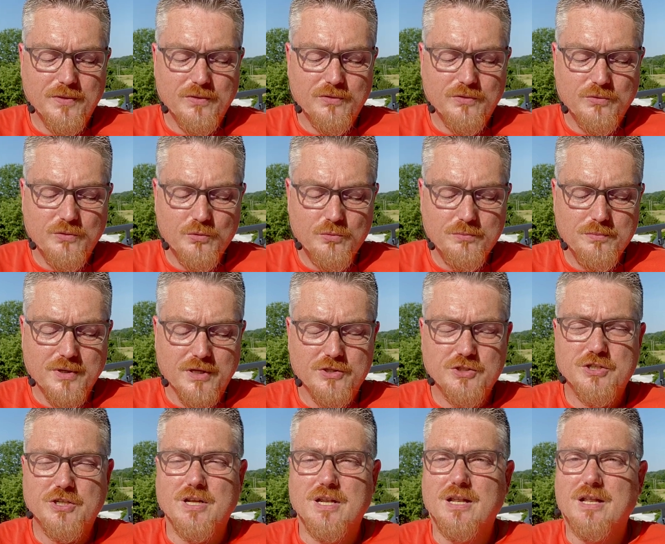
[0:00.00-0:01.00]
too
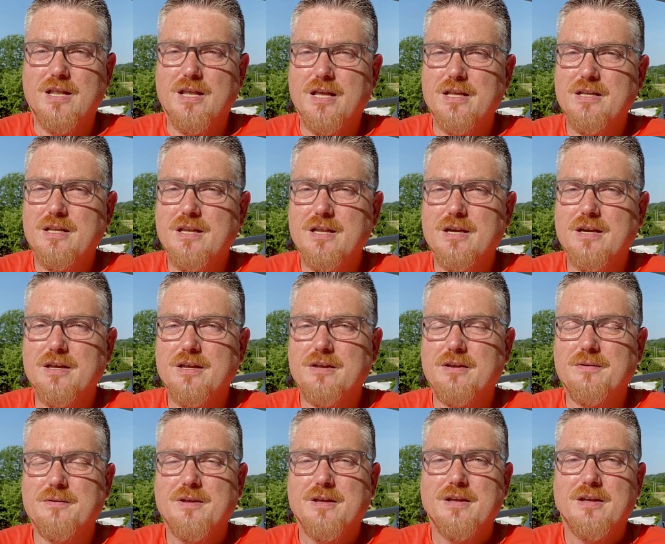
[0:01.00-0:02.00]
much
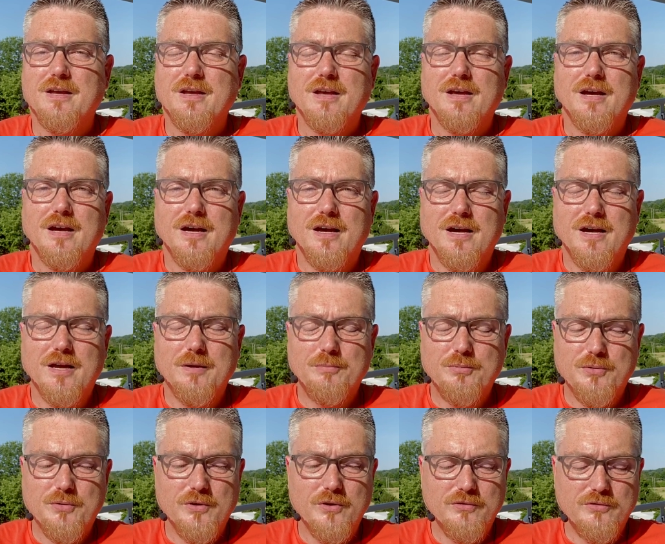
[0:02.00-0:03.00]
ladylike. I
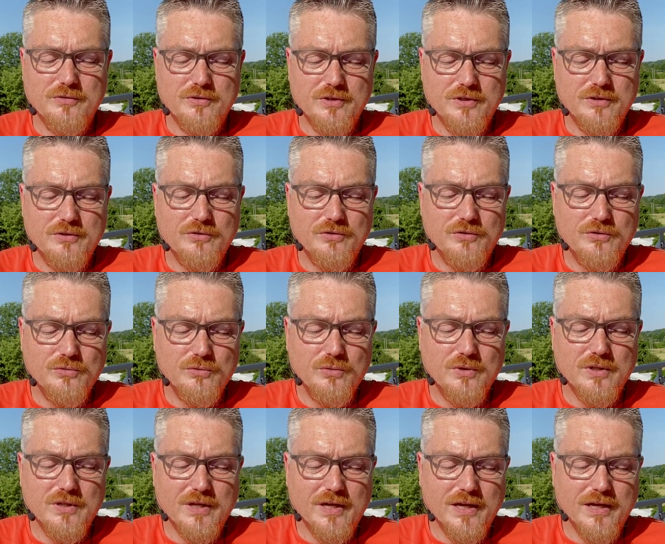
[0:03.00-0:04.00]
personally do
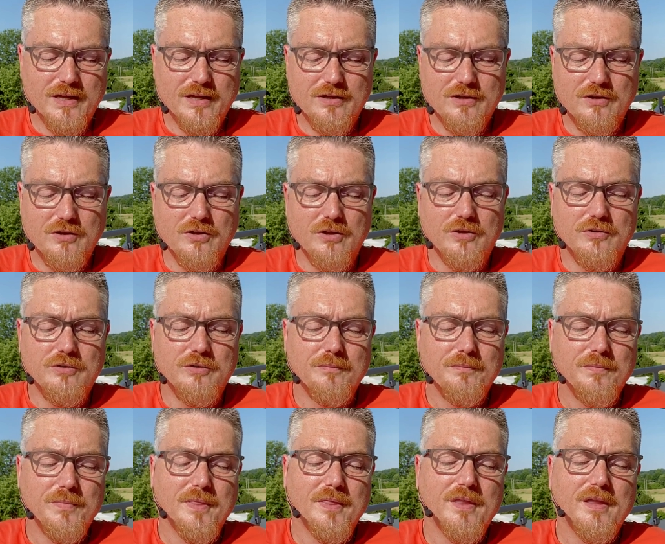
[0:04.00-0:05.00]
like it a lot,
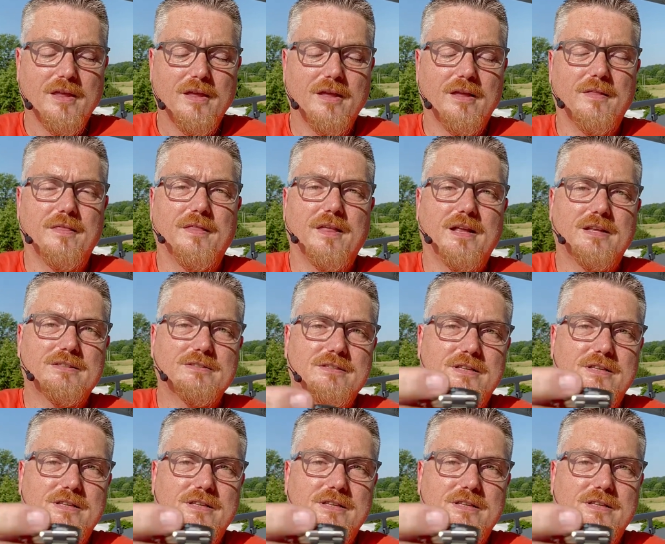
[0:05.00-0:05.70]
and that's